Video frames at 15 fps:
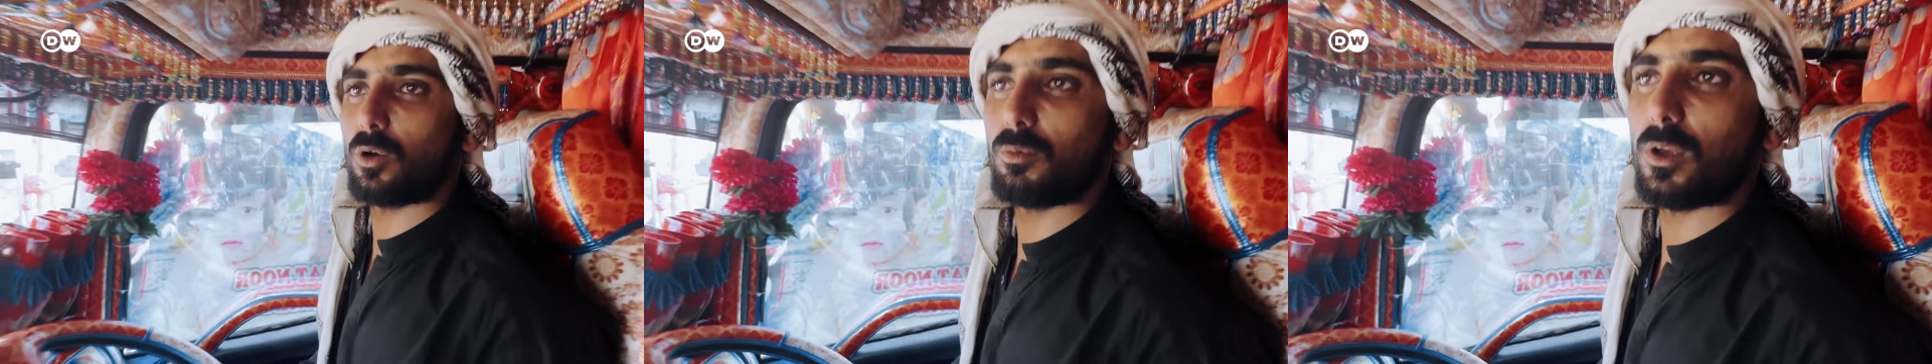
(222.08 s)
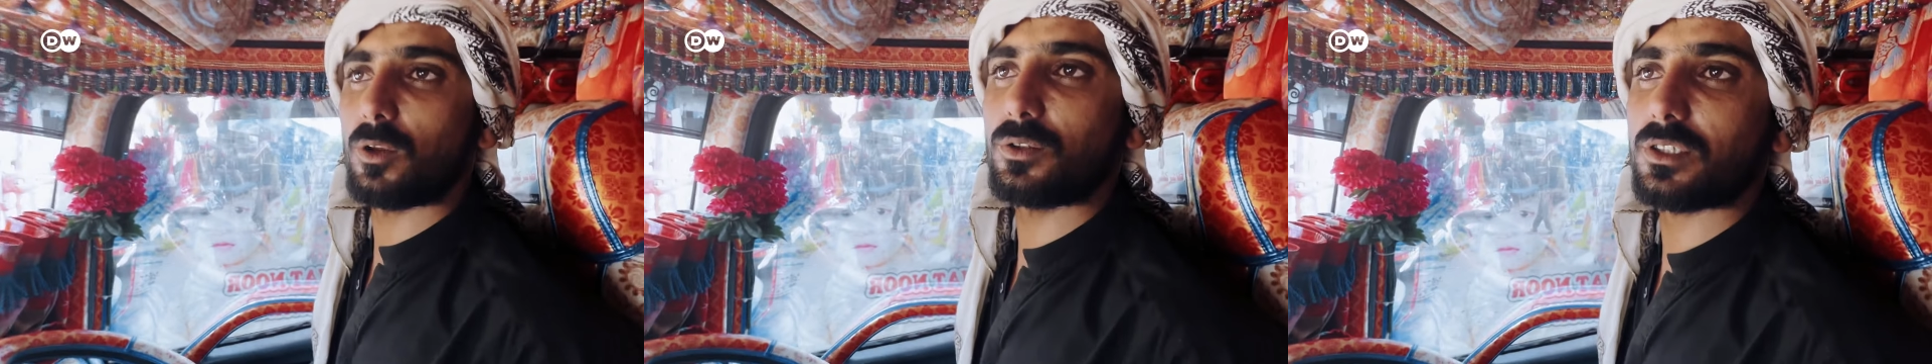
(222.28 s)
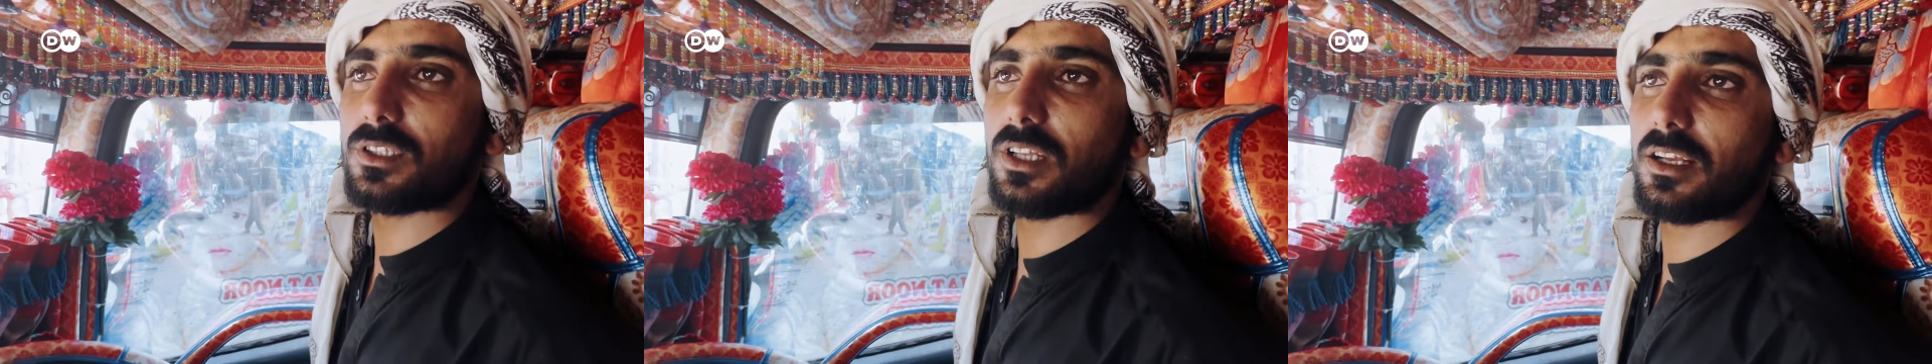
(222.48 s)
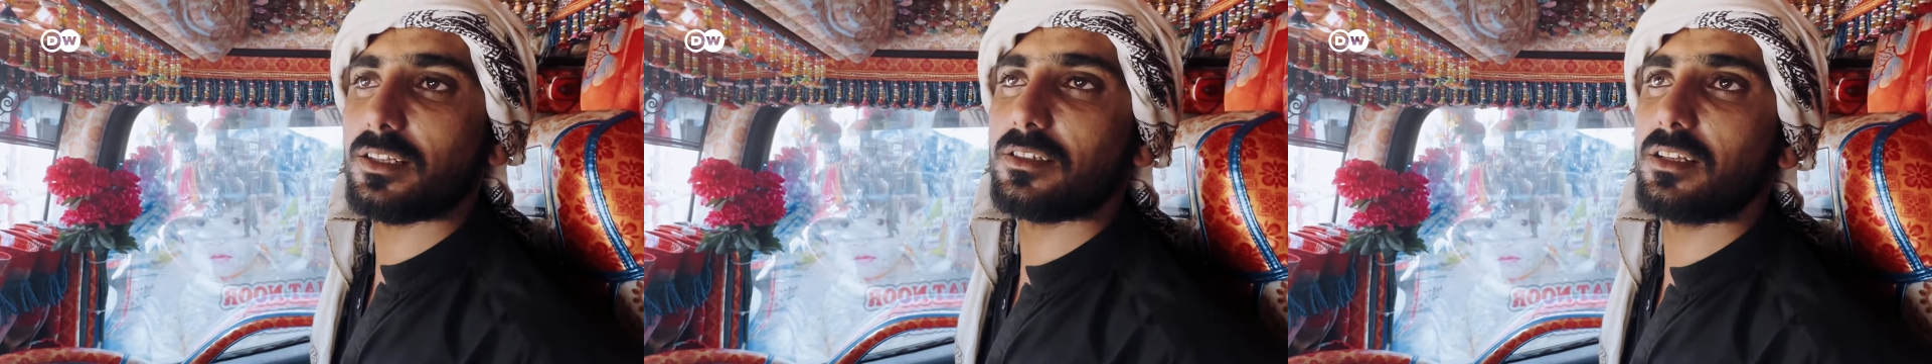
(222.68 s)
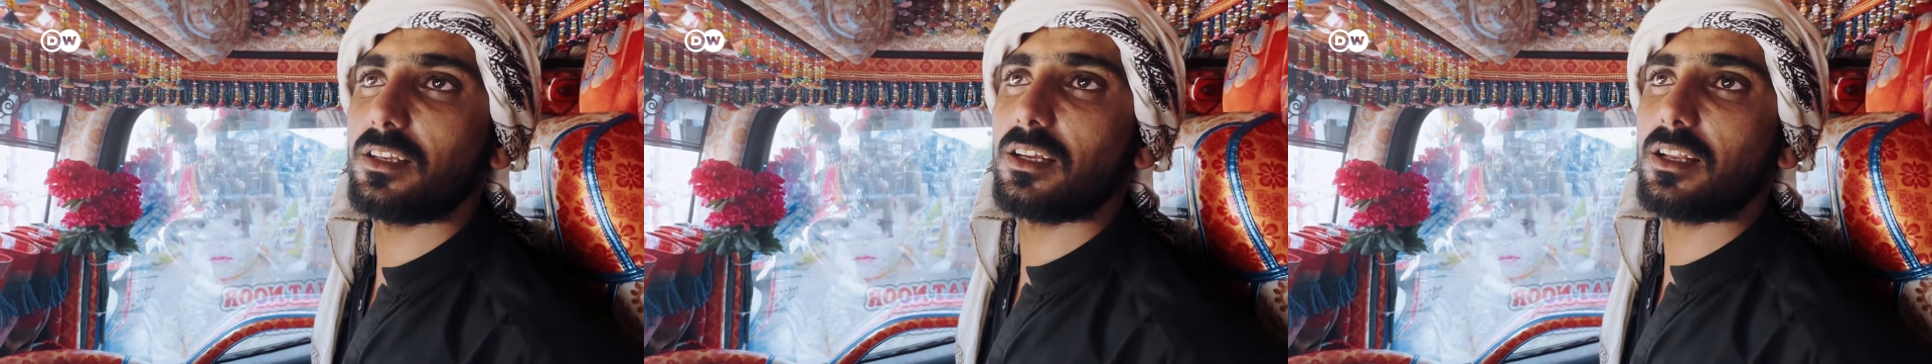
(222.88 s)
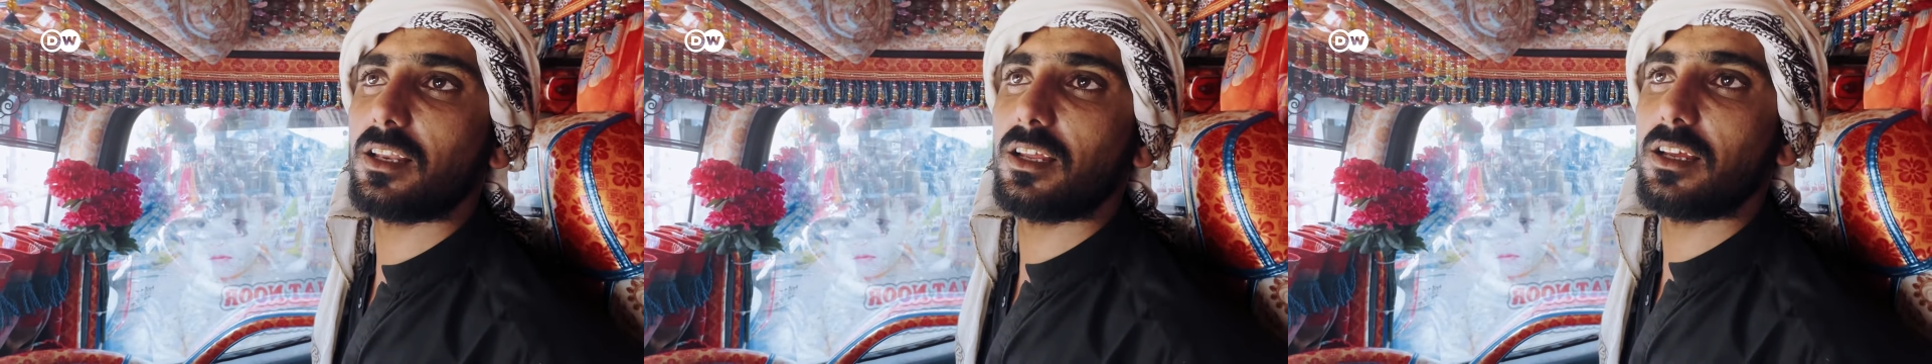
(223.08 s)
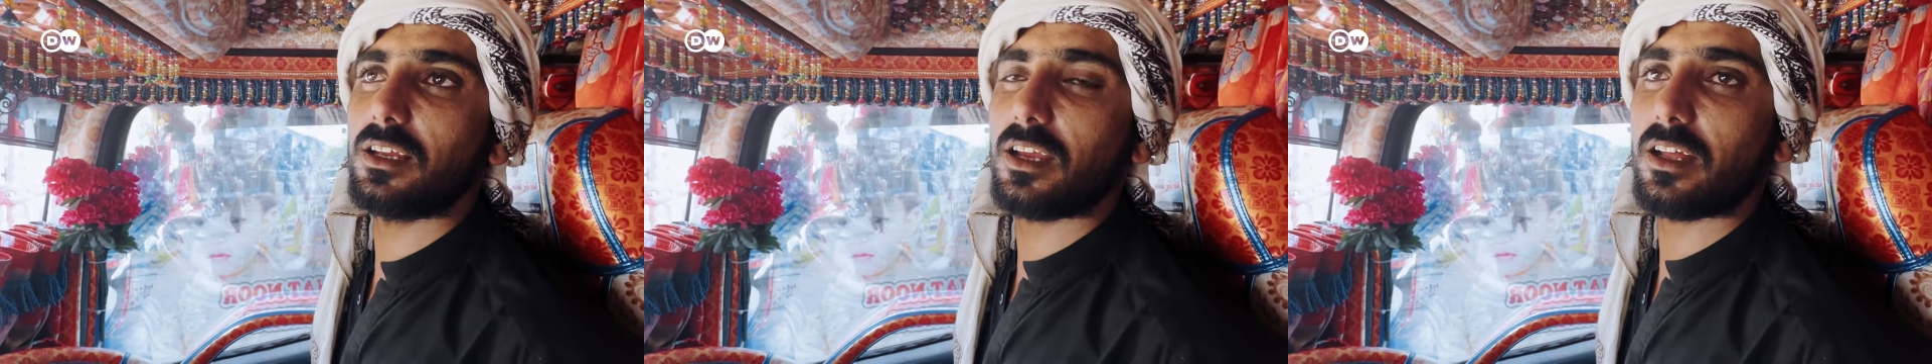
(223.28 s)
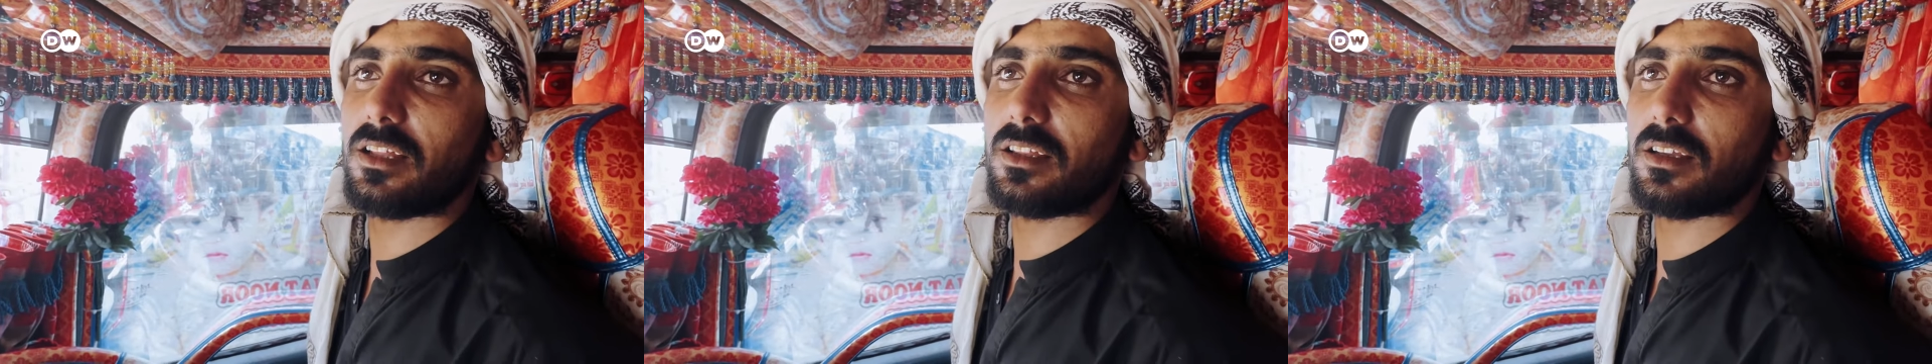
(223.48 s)
Our journey usually takes
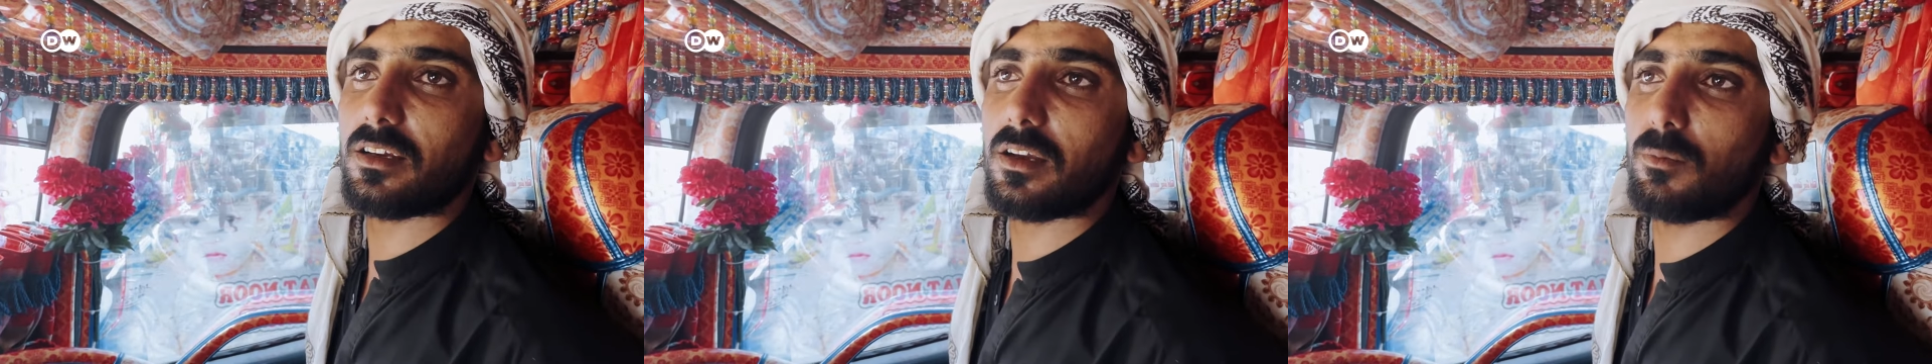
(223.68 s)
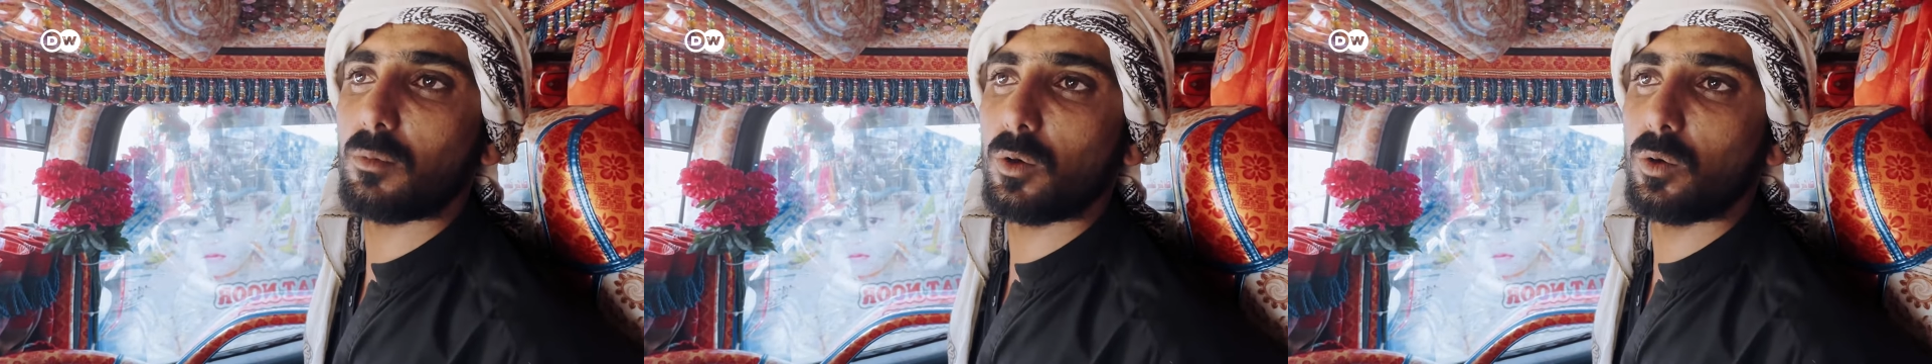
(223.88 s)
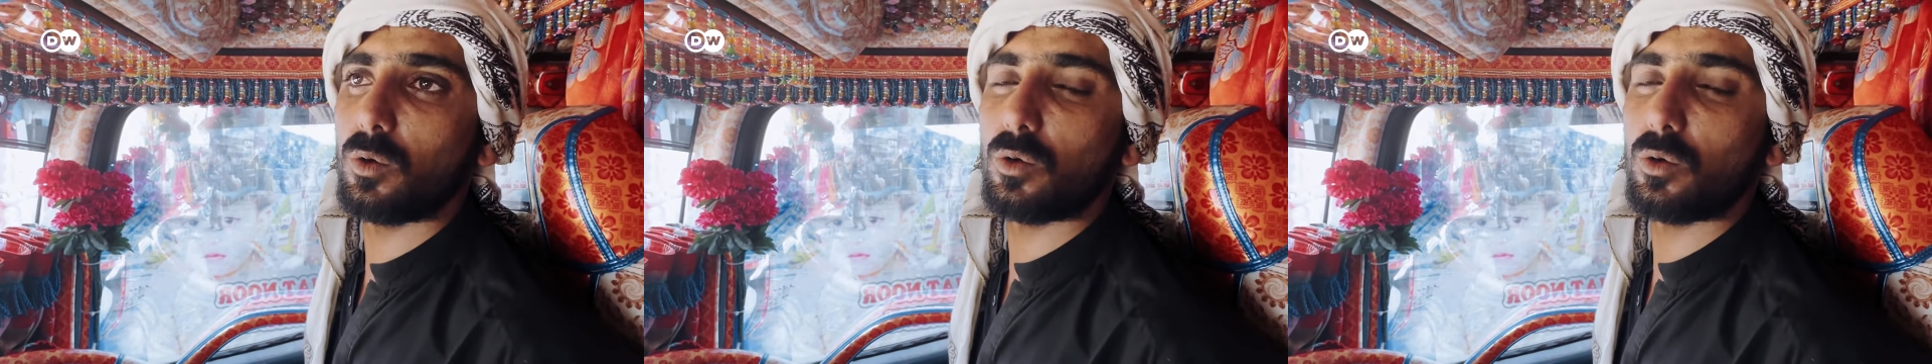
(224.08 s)
3 days